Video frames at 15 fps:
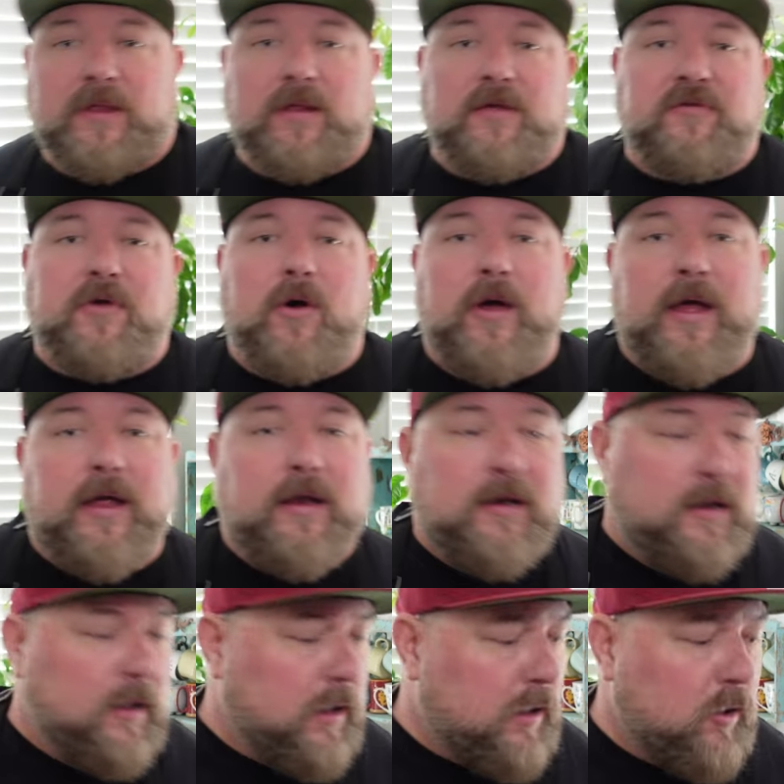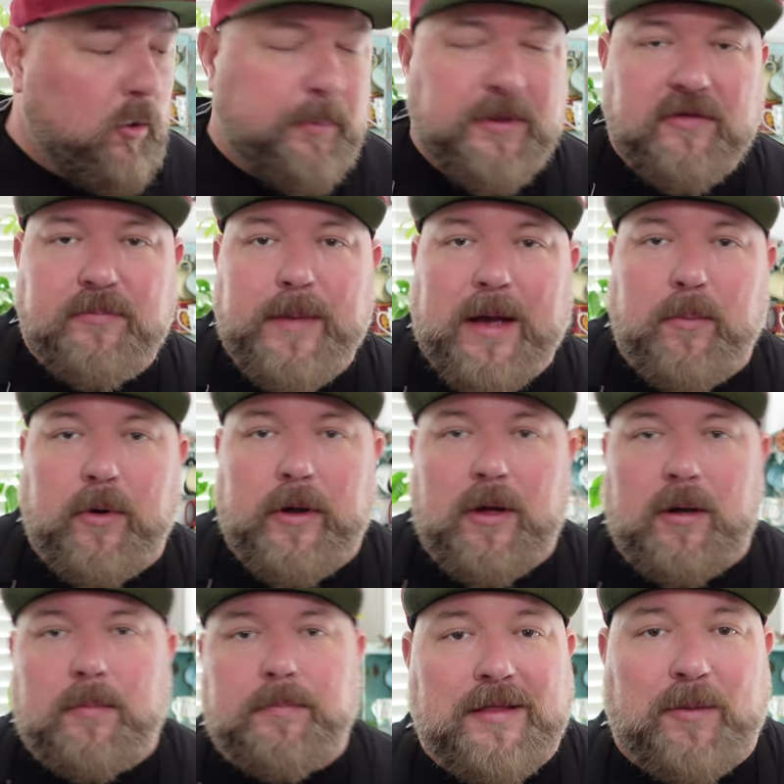Let's go ahead and open this bad boy
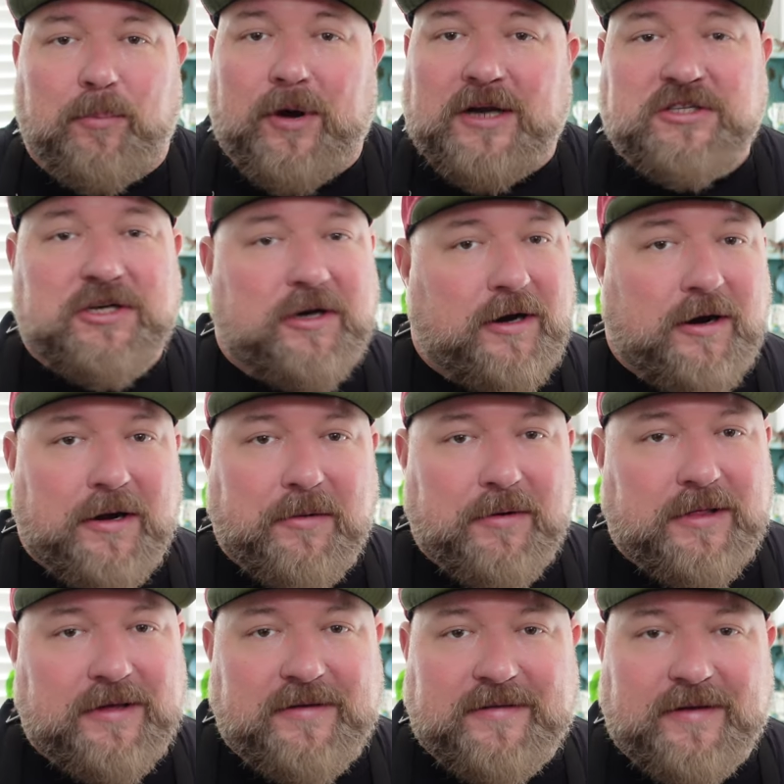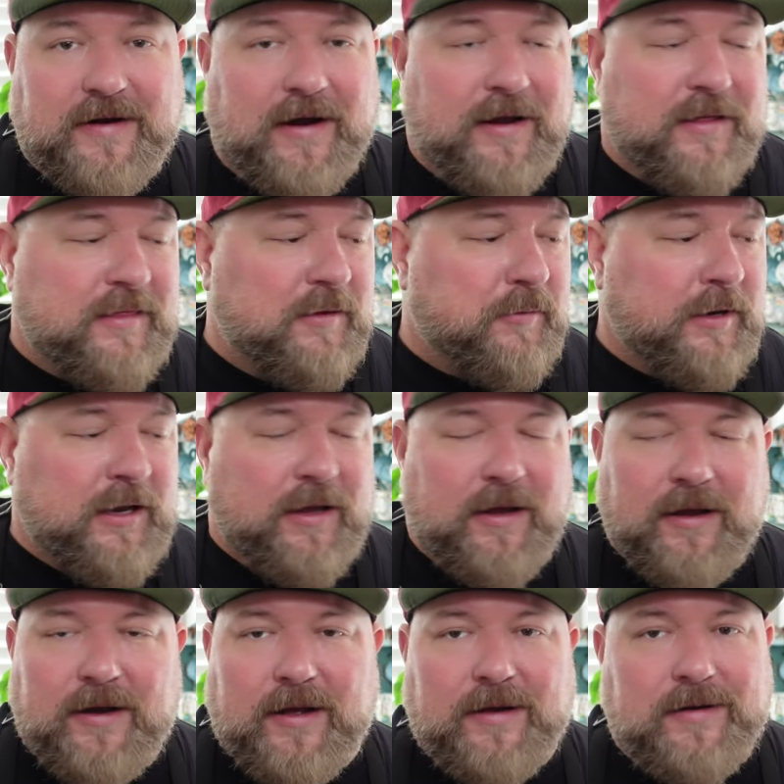up. The pressure, I already released it. I didn't think we
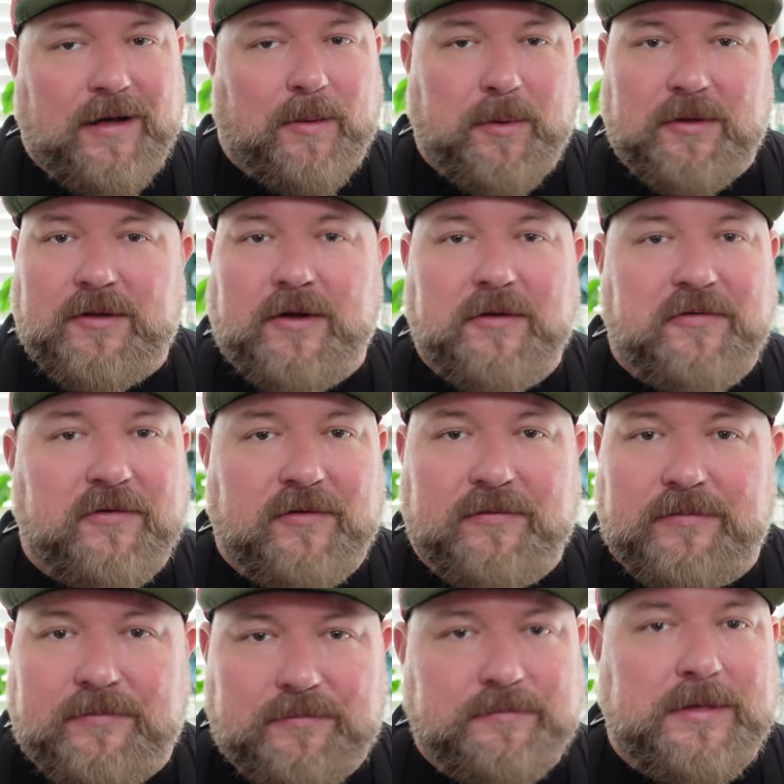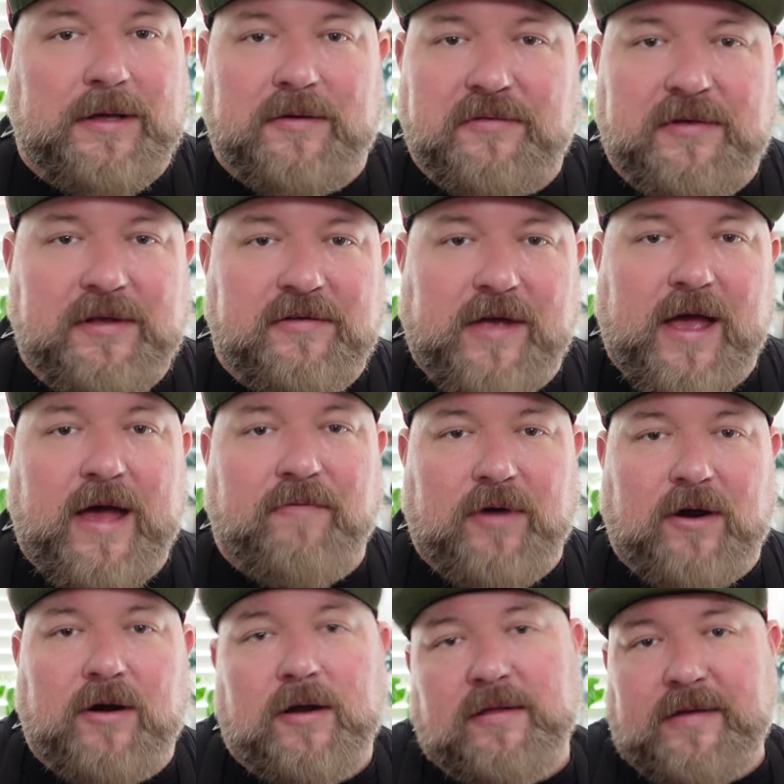needed a double dose of, you know, CJ having a
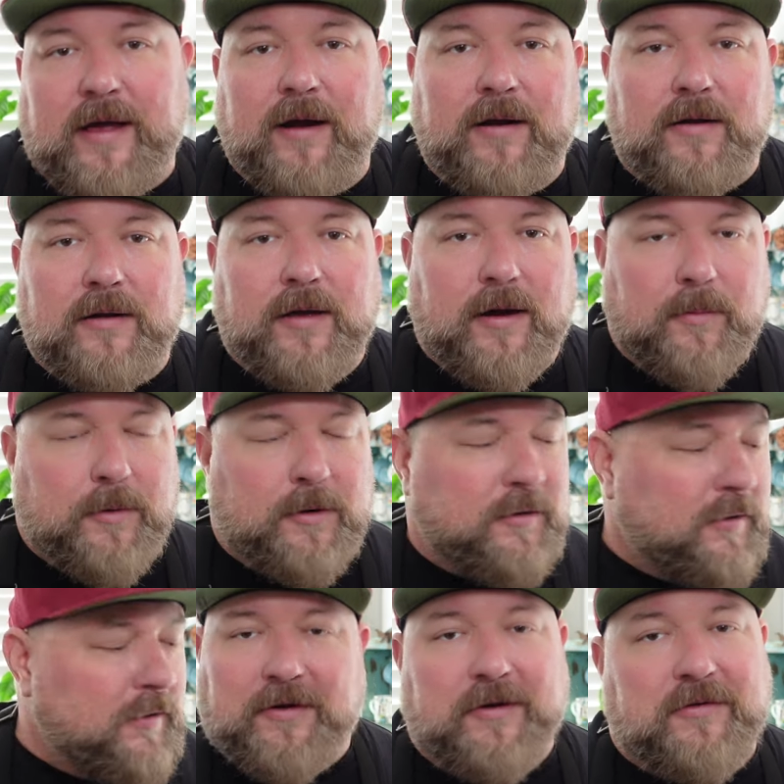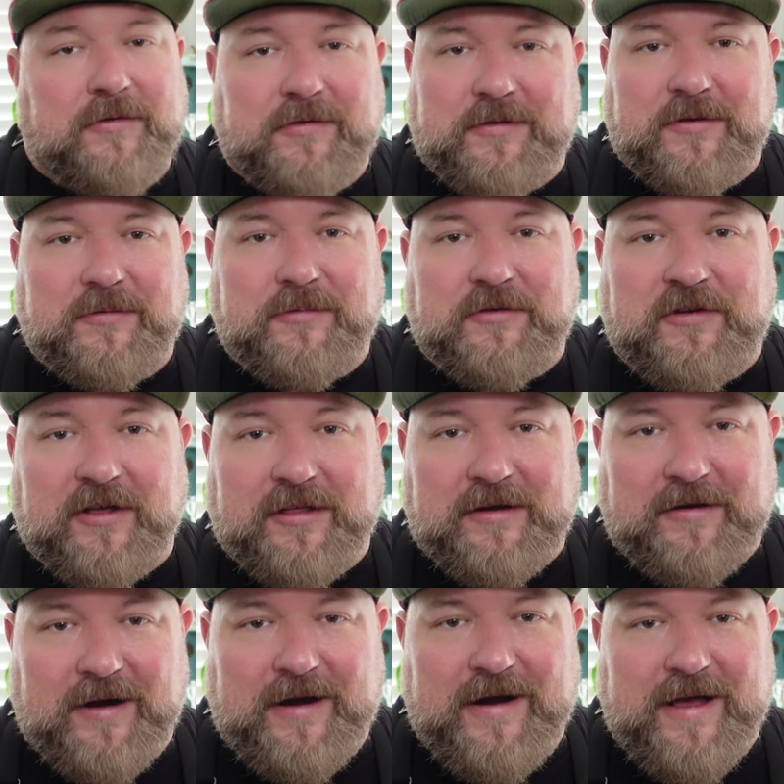heart attack on camera. So it's just chilling
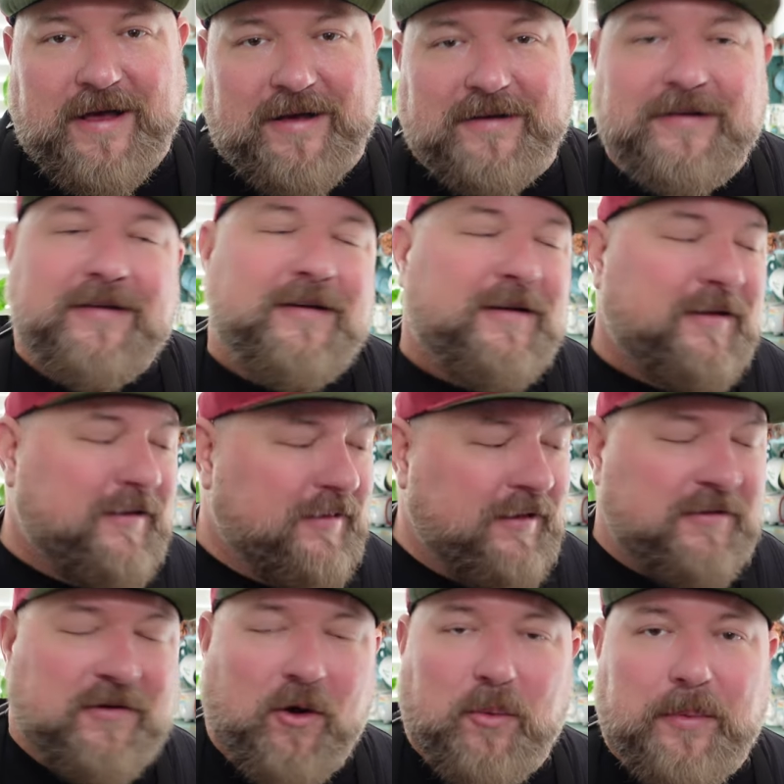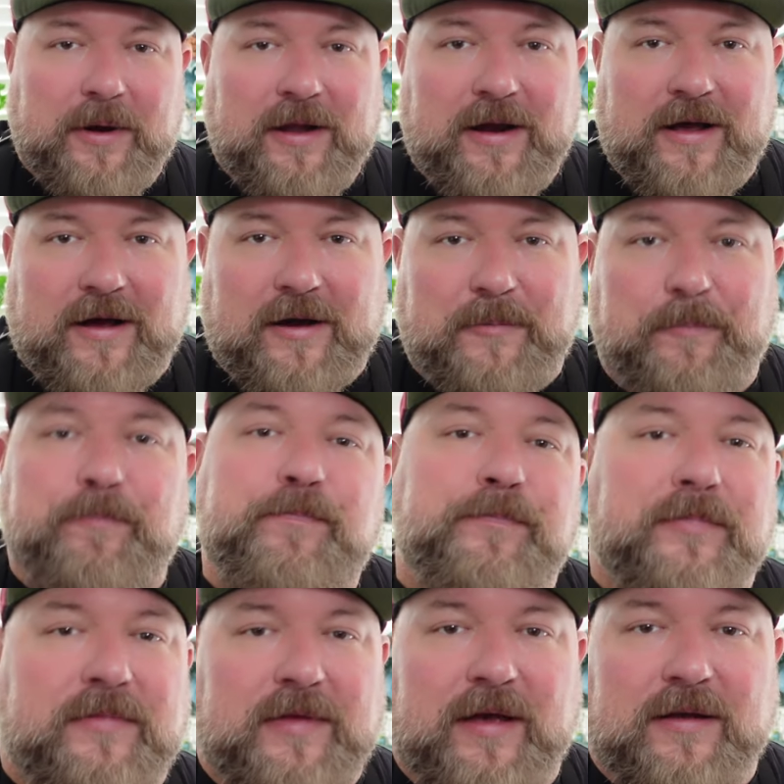right now. Let's open it up.
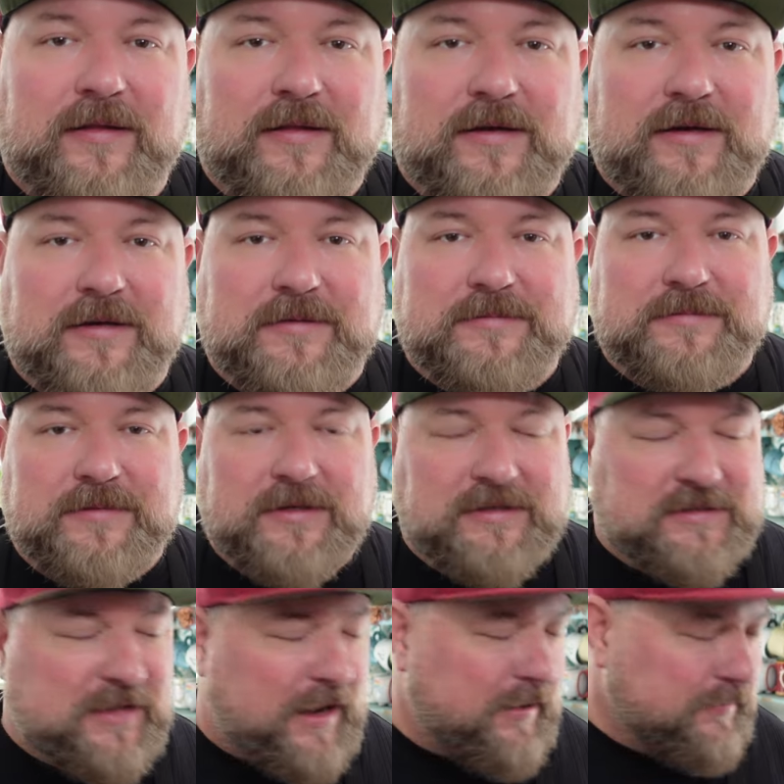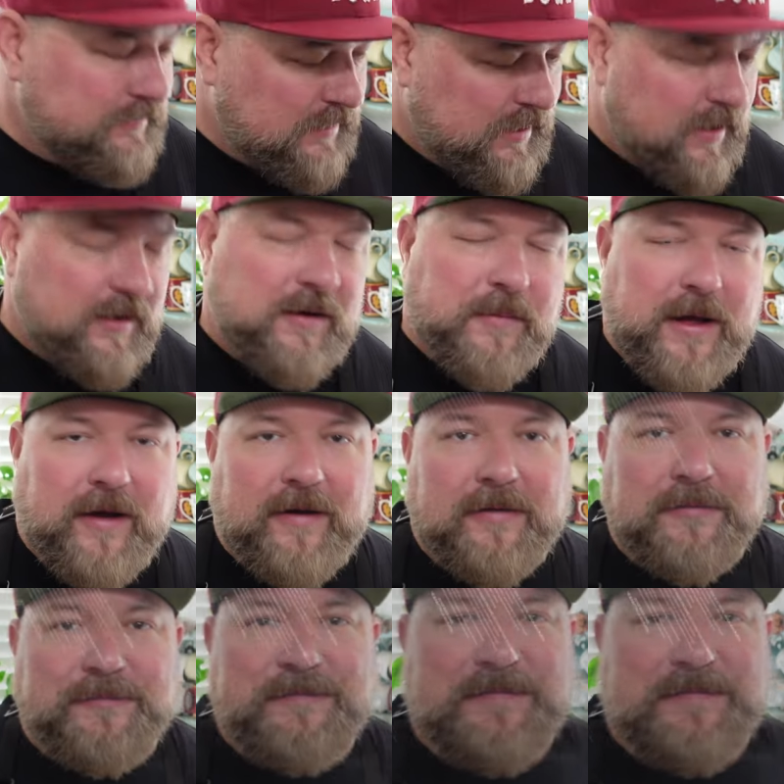Take a look. What do you say? All right, come down here.